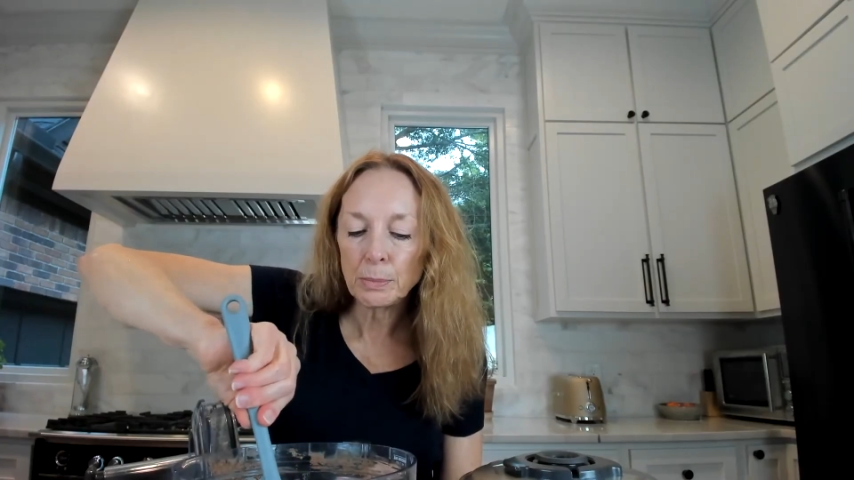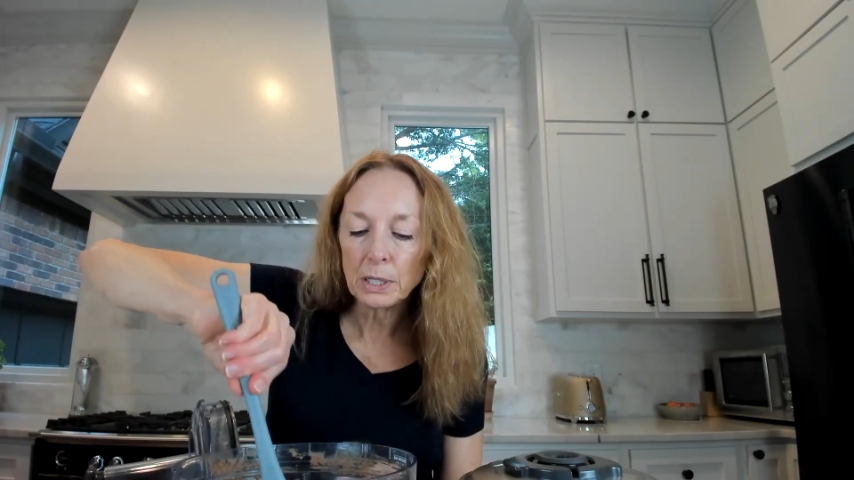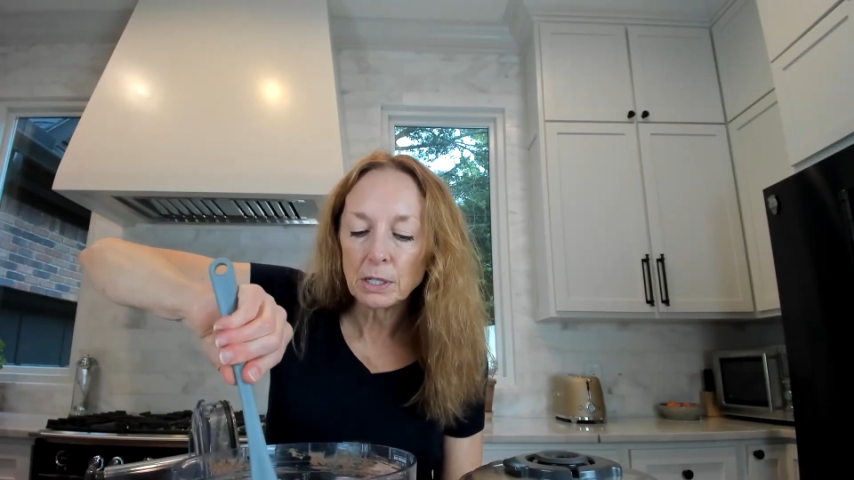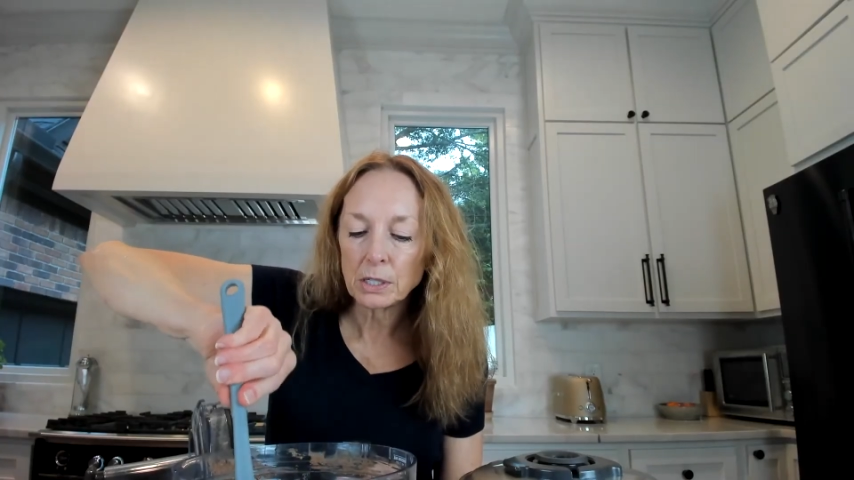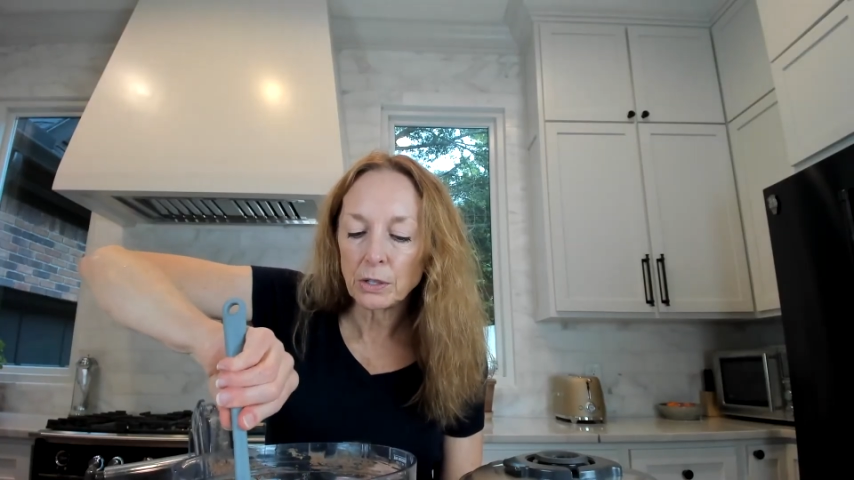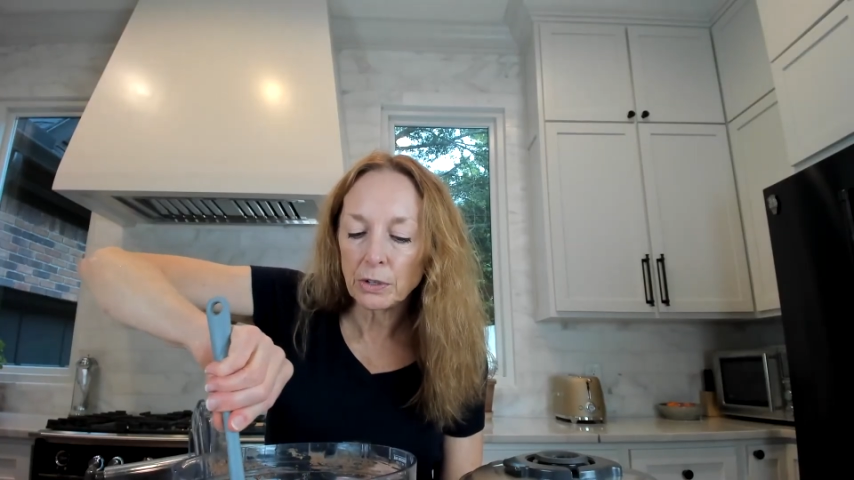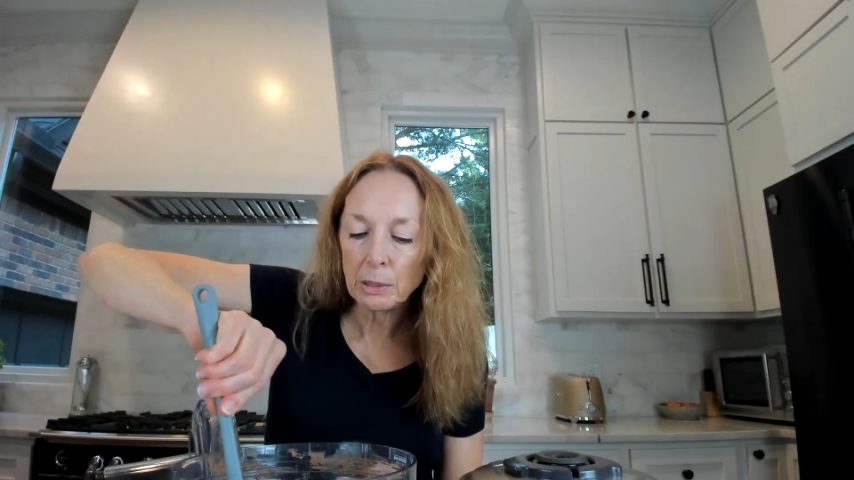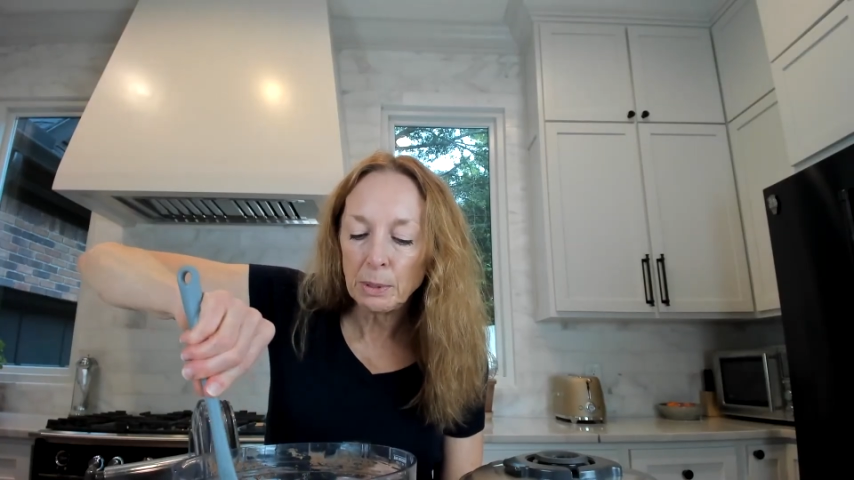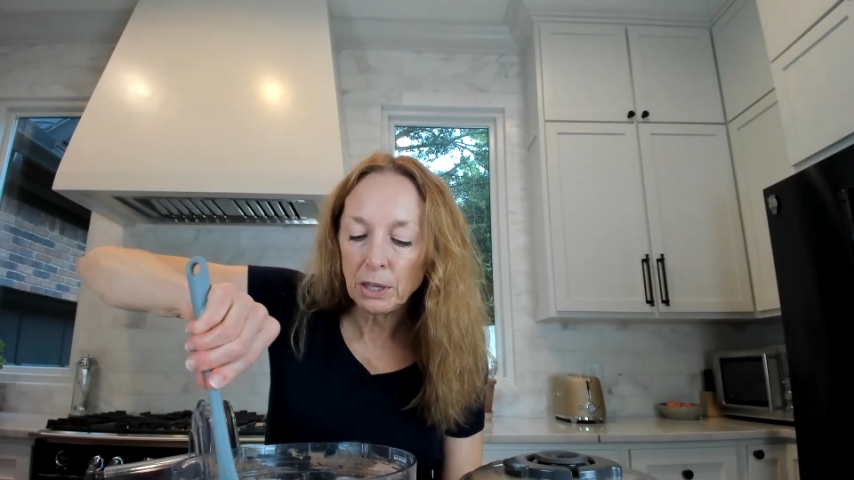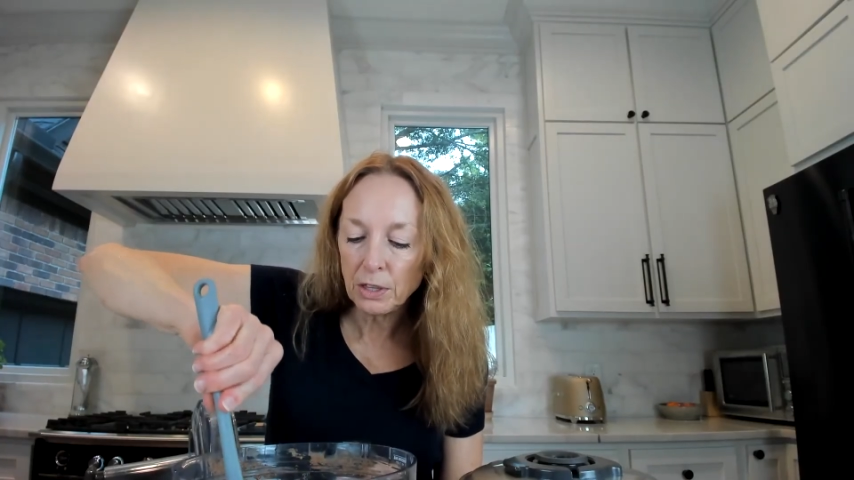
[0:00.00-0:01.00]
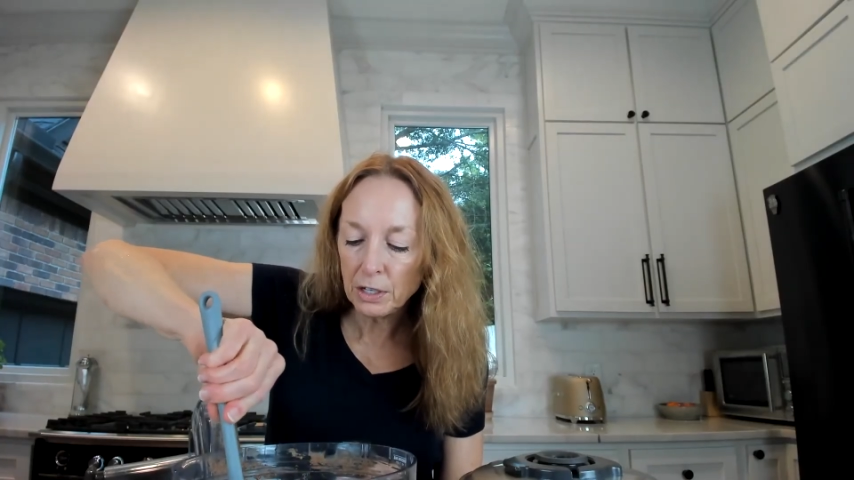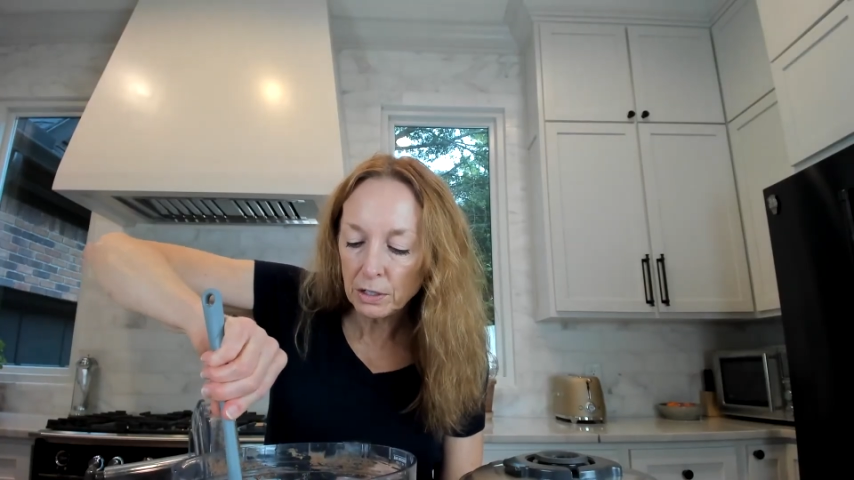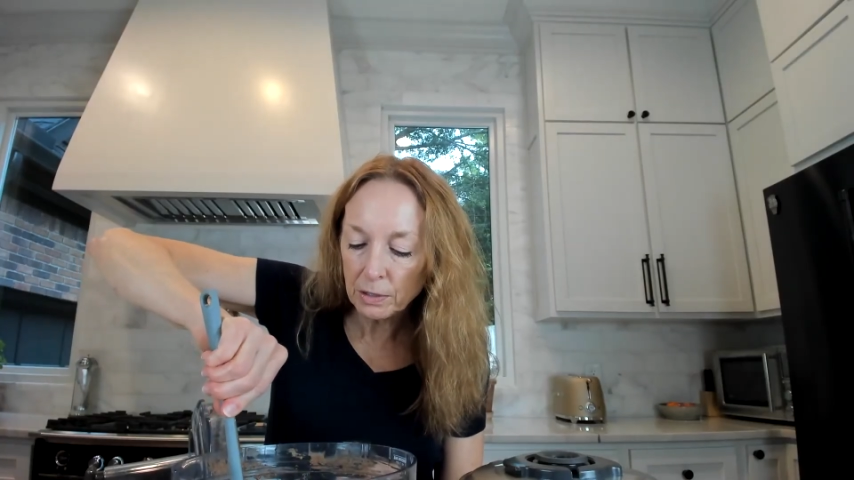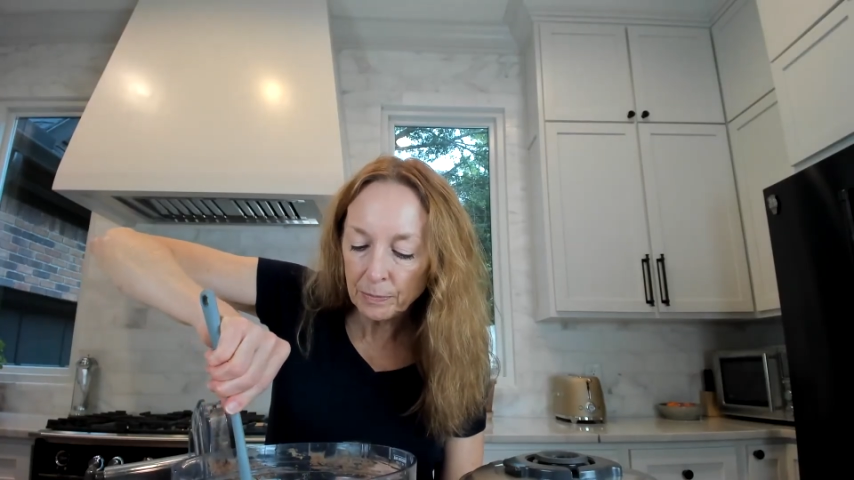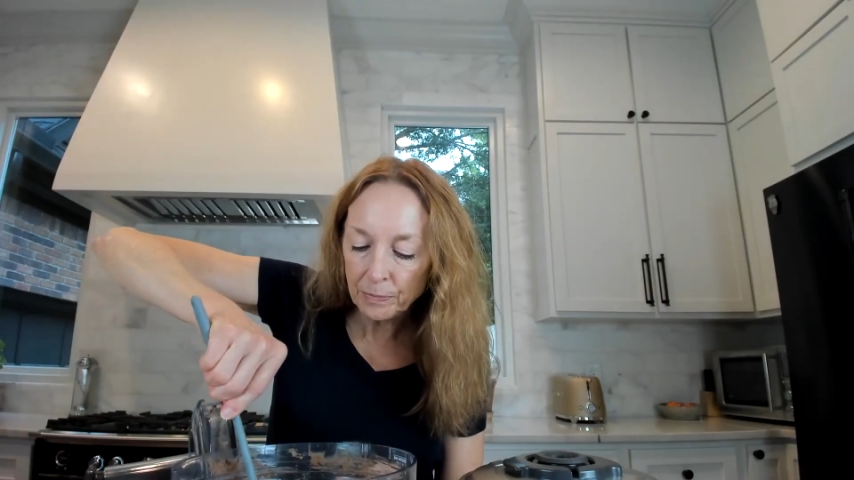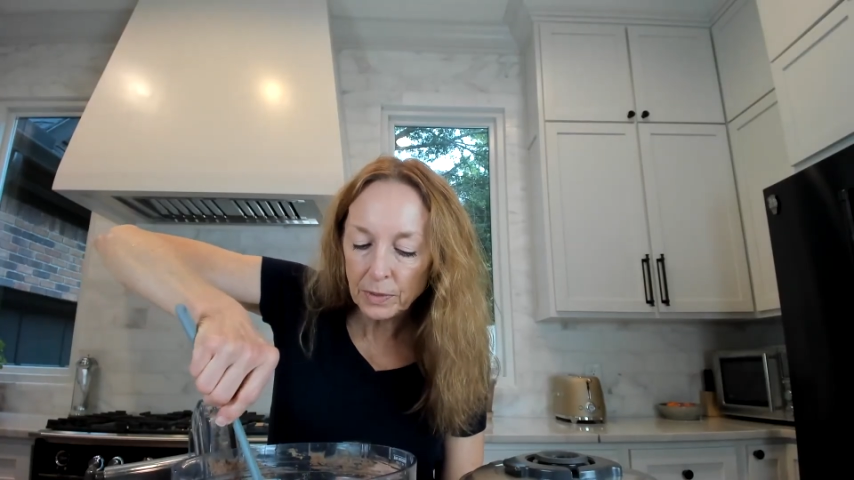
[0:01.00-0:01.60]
because they're going to be thinner.